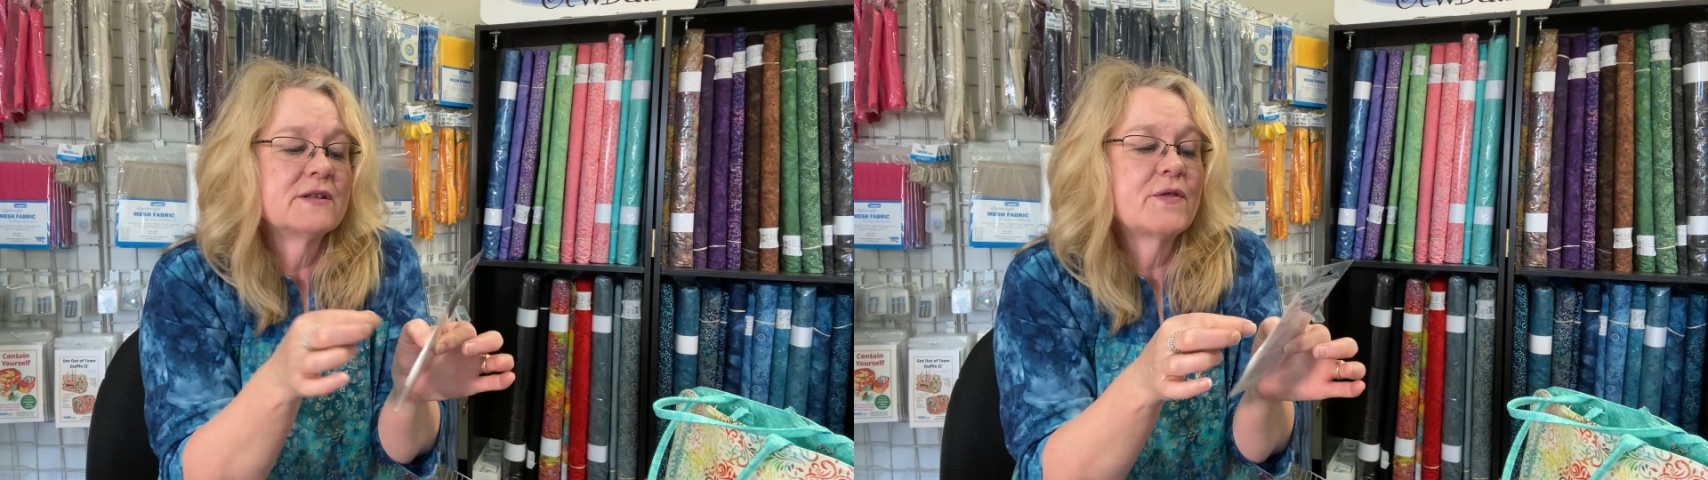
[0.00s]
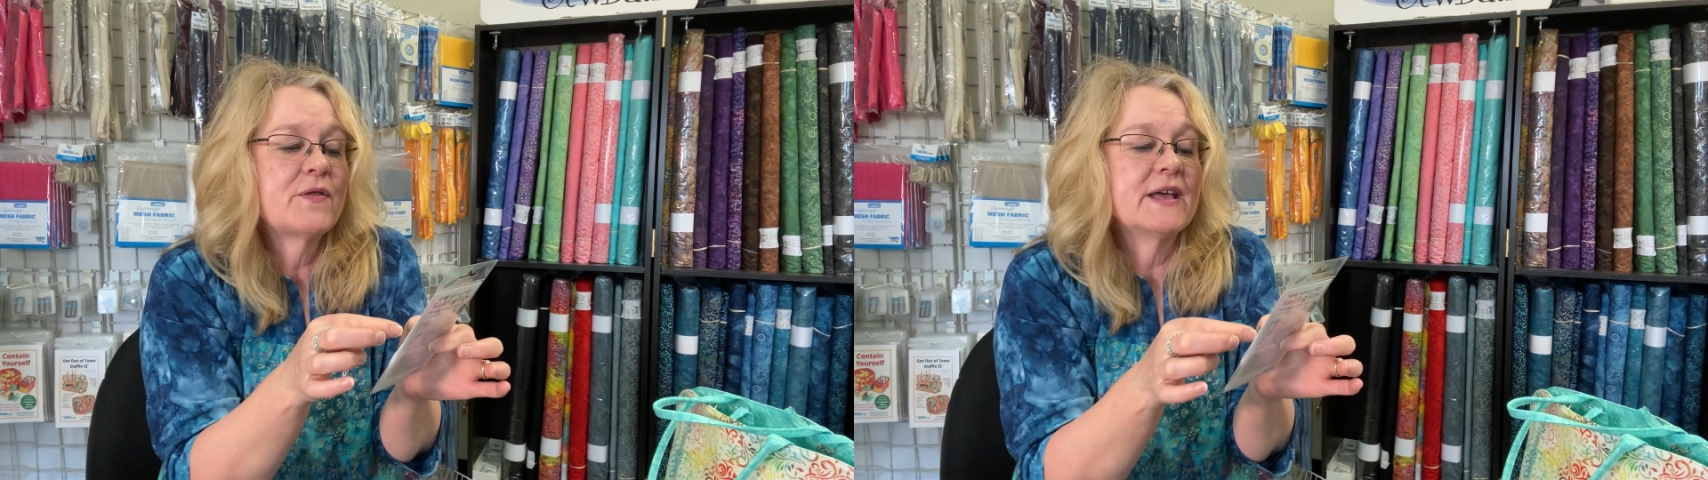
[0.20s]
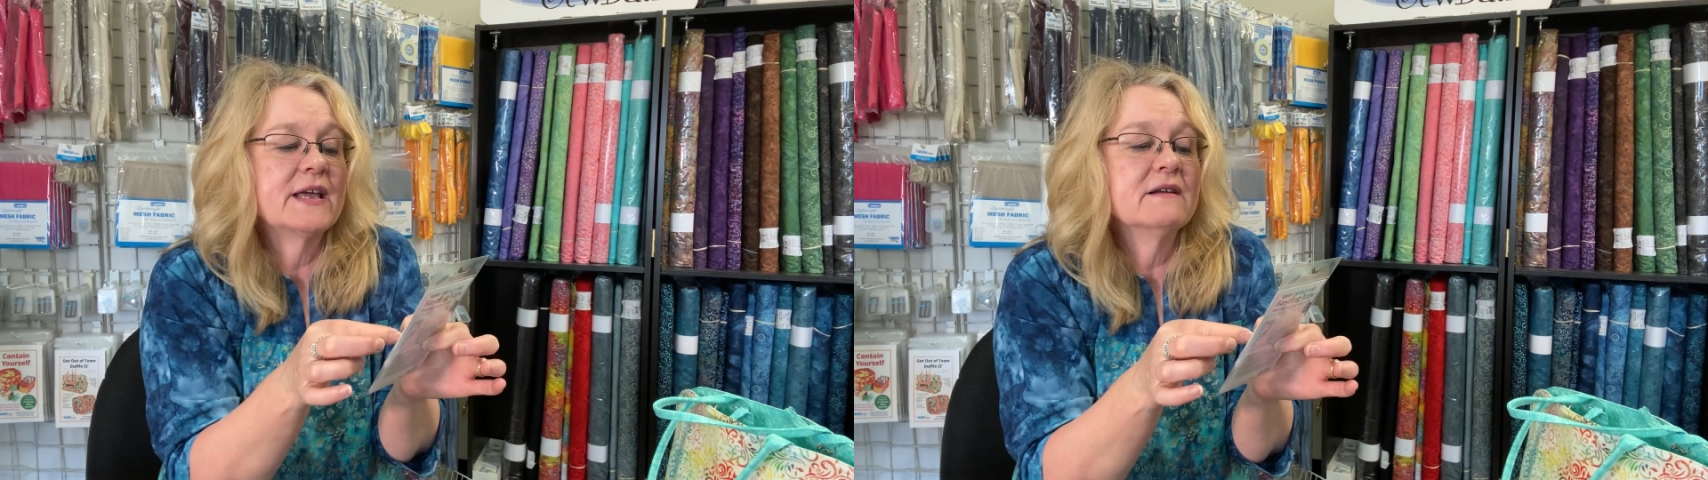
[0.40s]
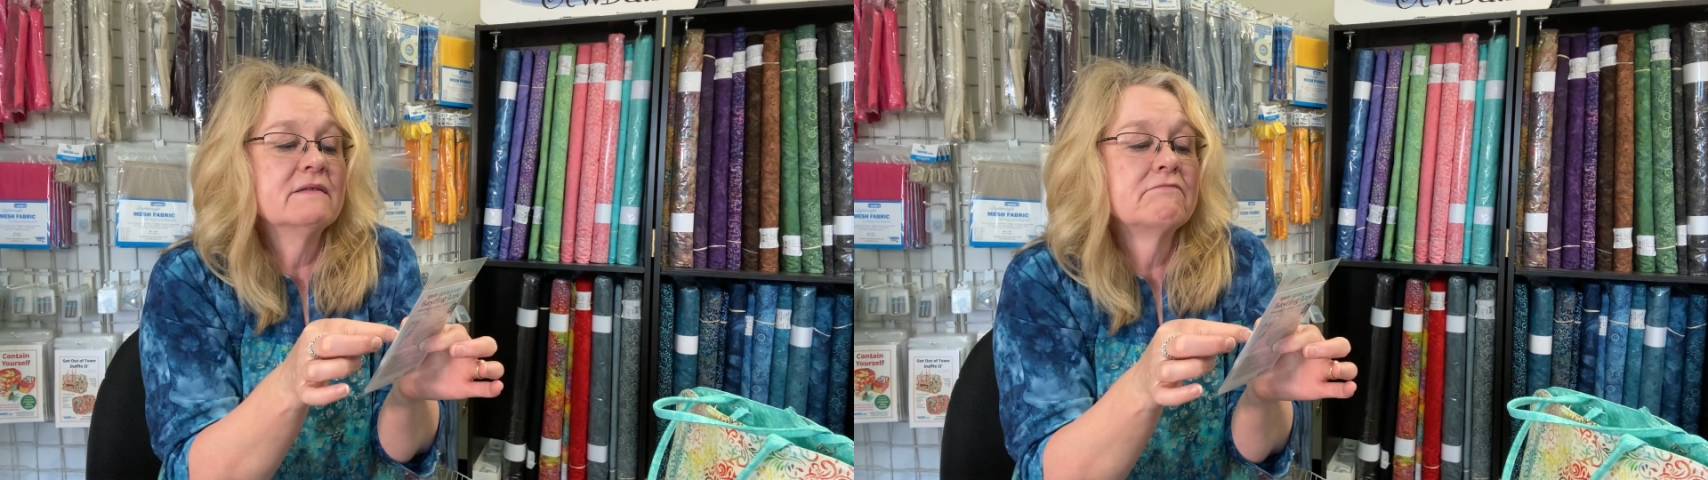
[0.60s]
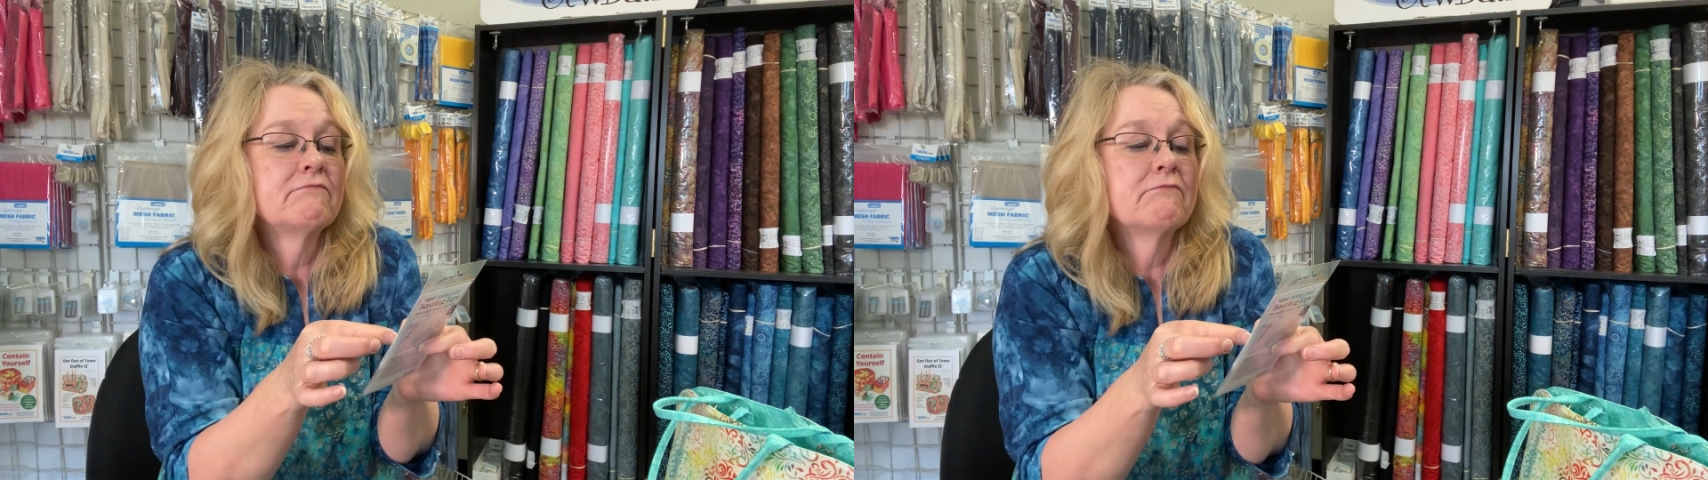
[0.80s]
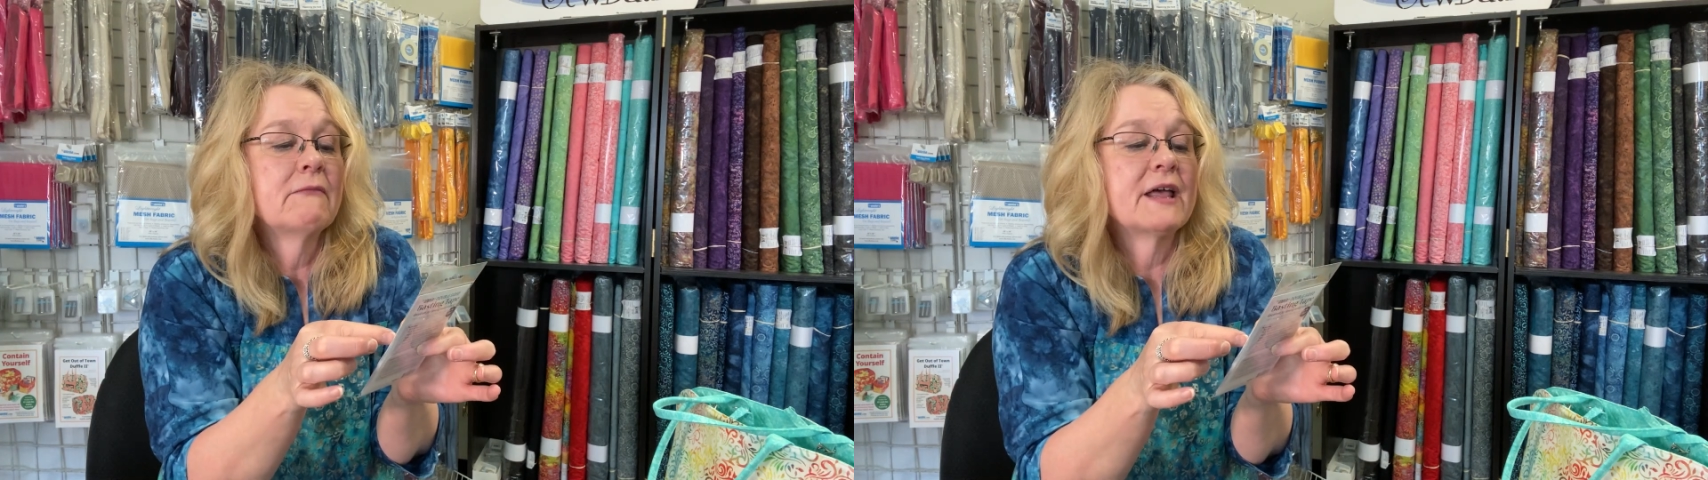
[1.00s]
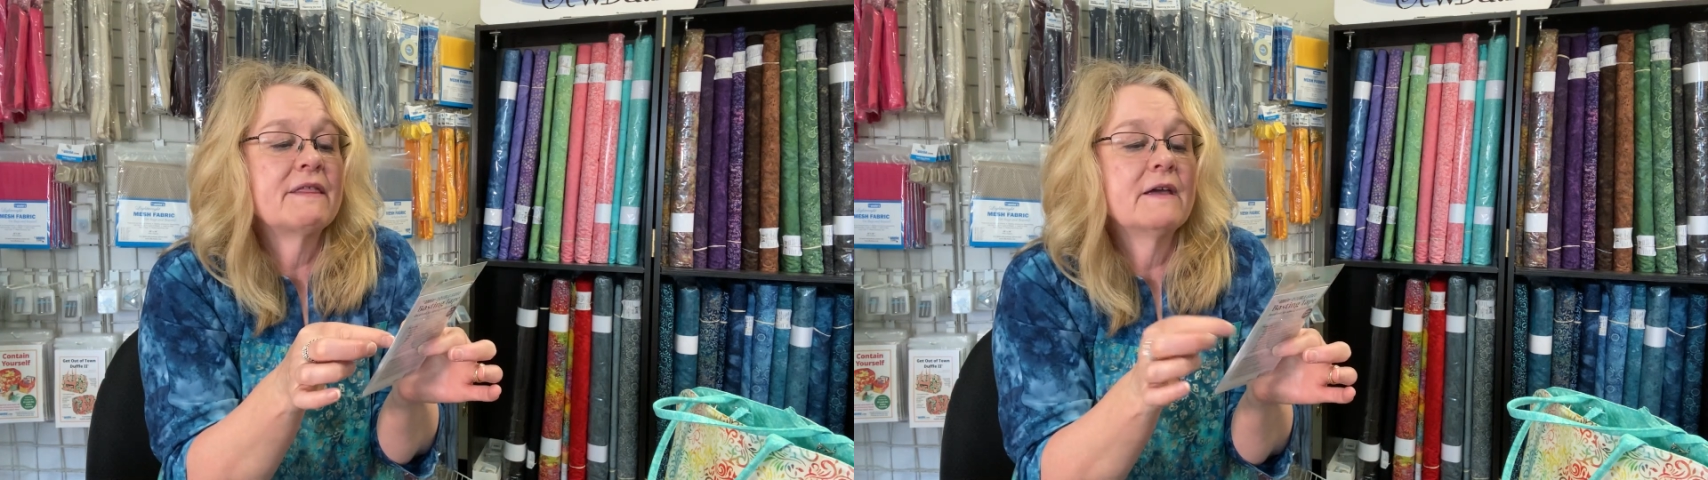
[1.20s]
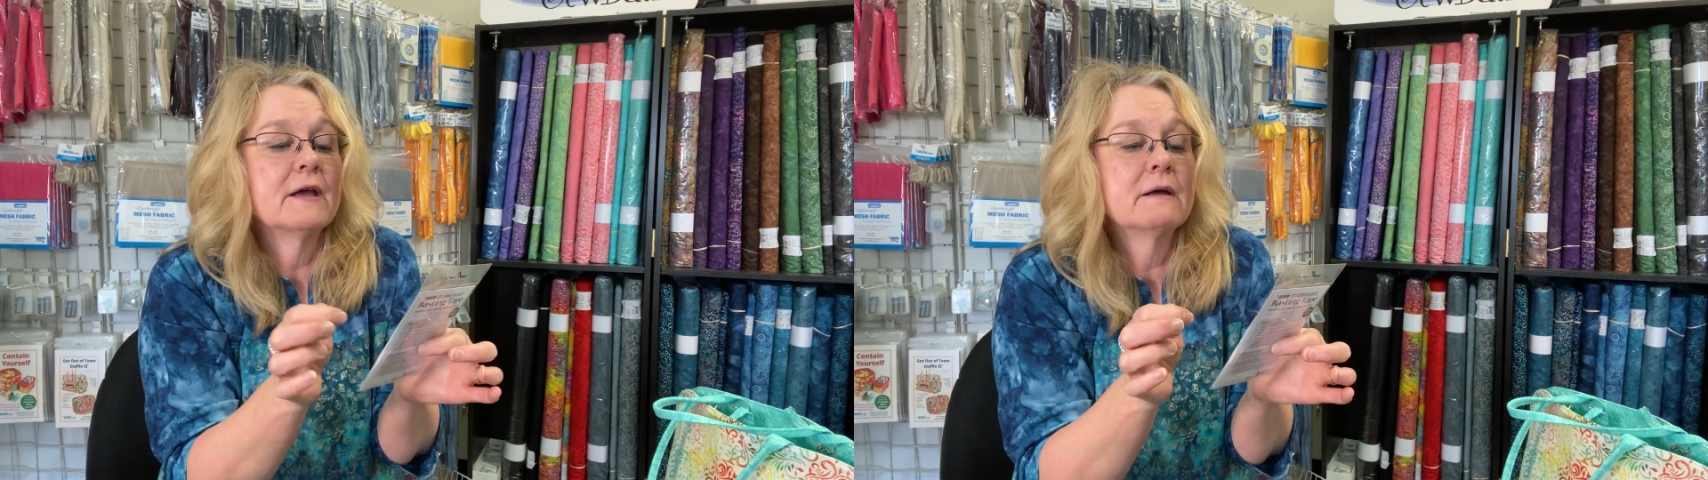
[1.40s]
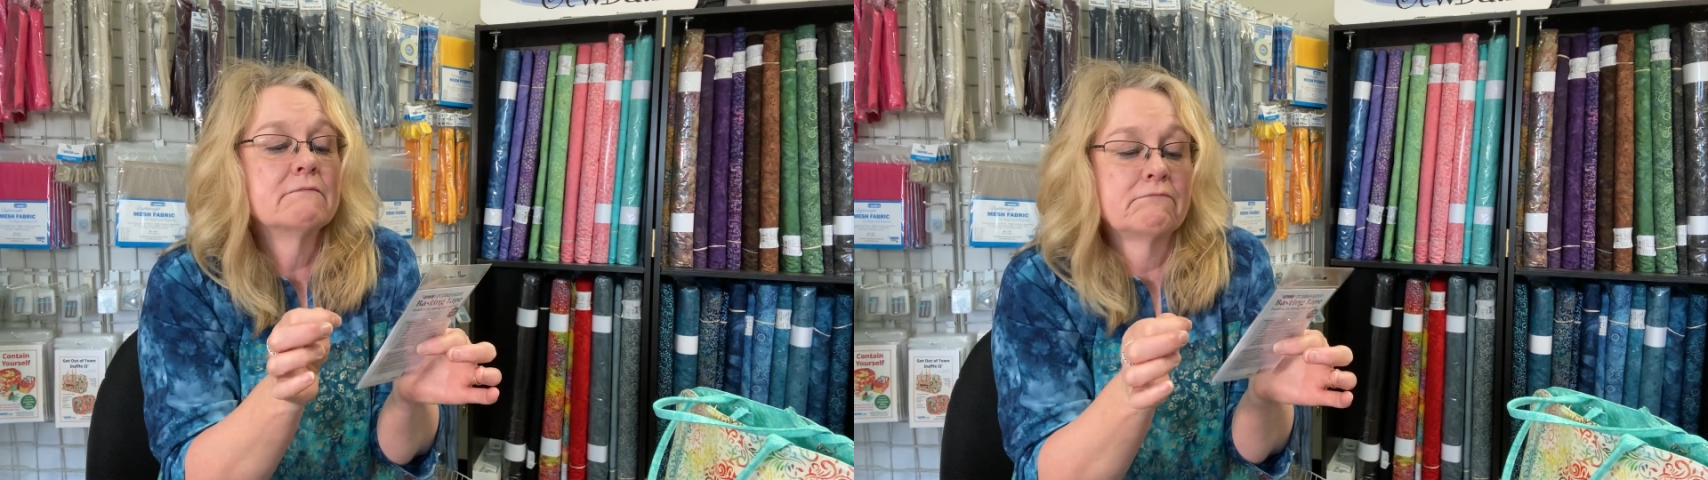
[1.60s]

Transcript: thin, I think,